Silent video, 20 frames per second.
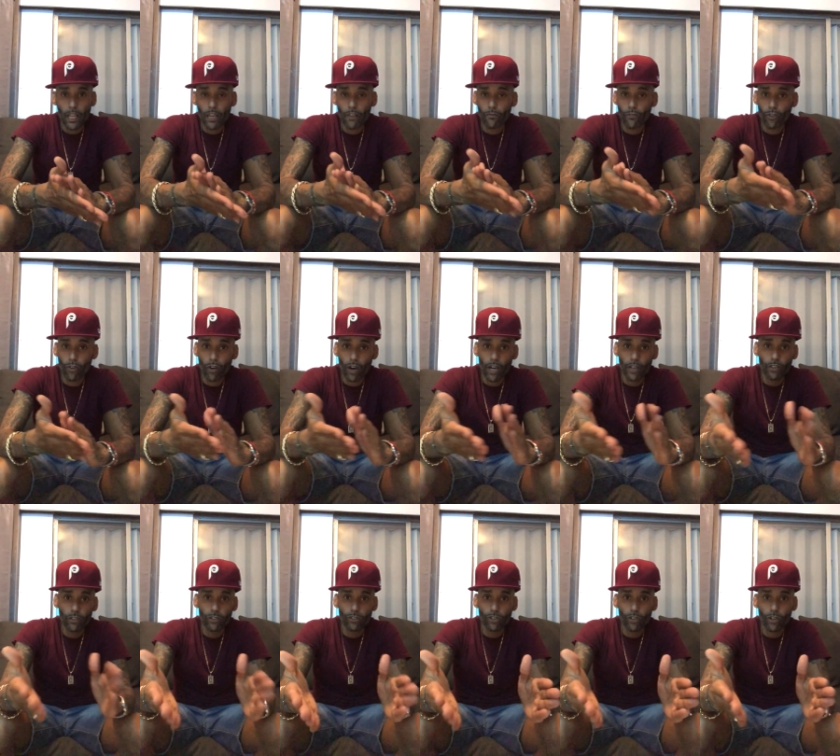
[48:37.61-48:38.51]
If you're
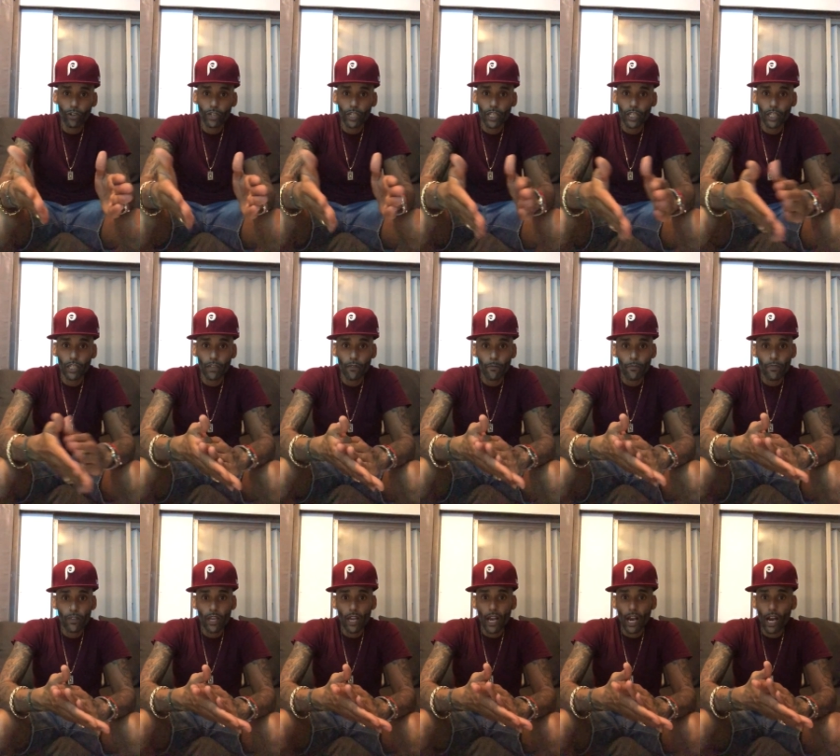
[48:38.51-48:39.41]
on your journey,
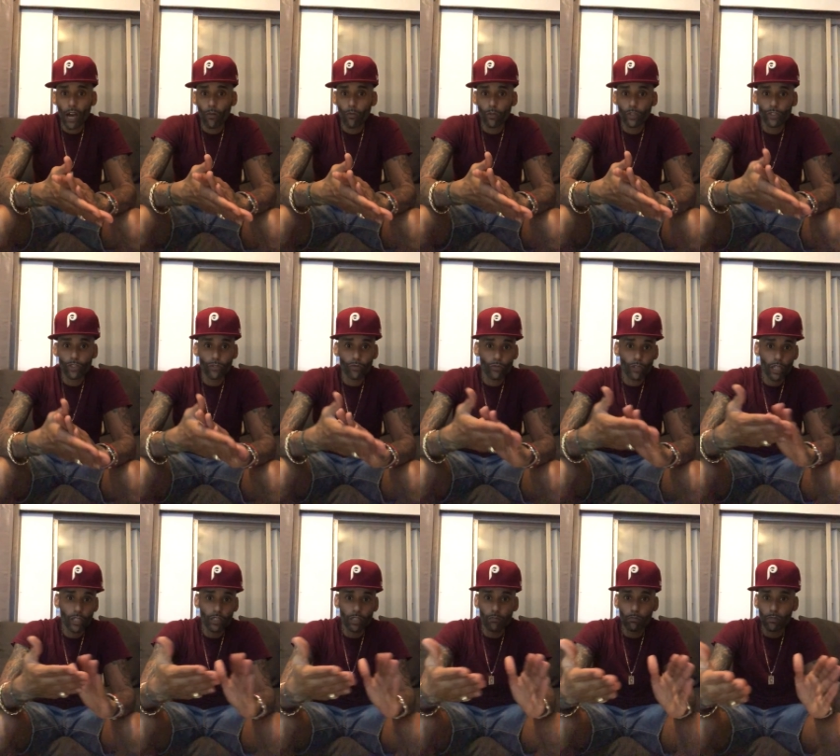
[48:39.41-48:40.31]
I wish you
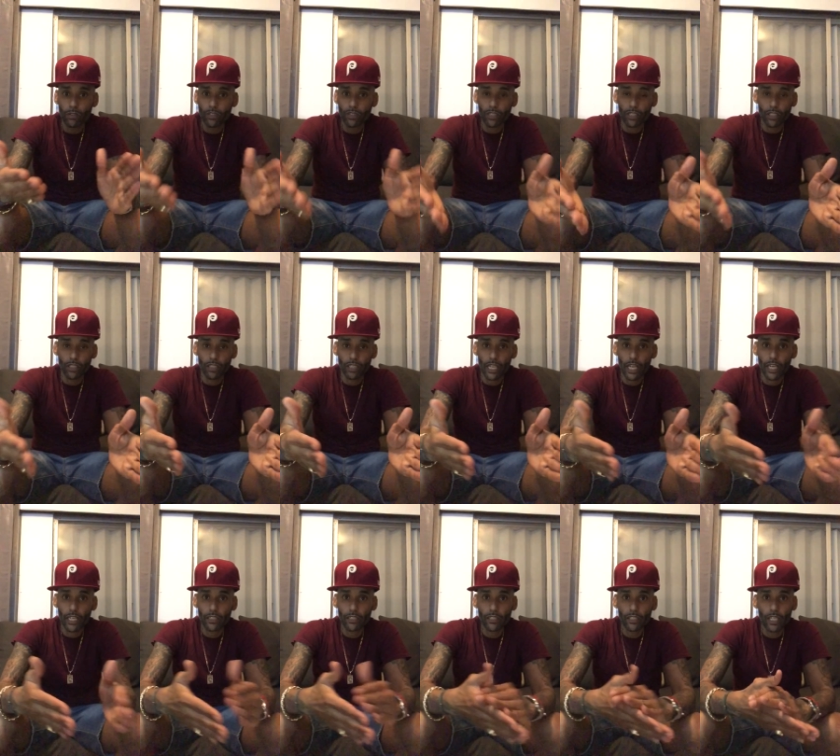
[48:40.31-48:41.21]
nothing but
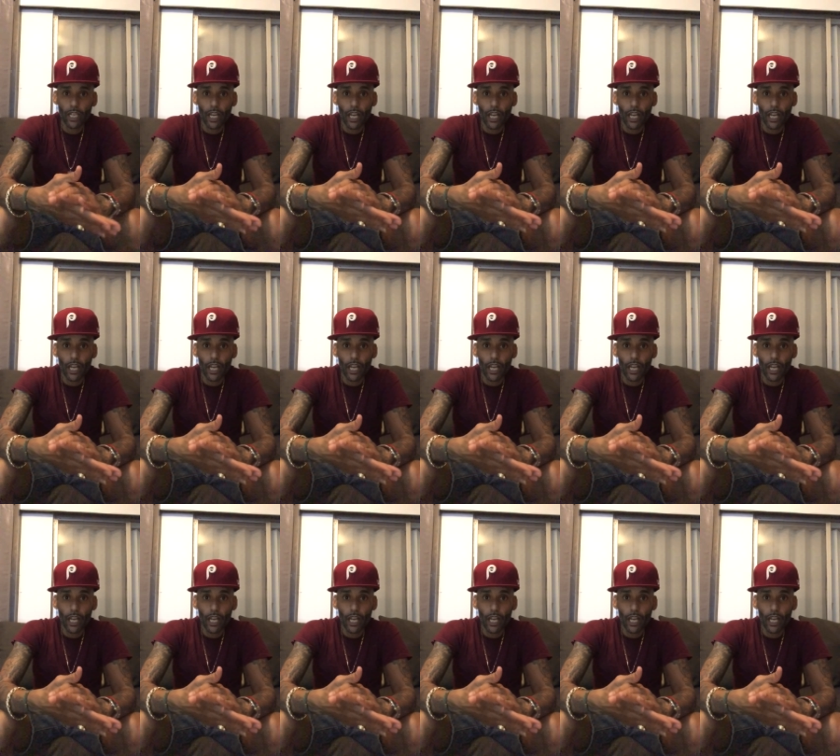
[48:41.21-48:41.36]
success.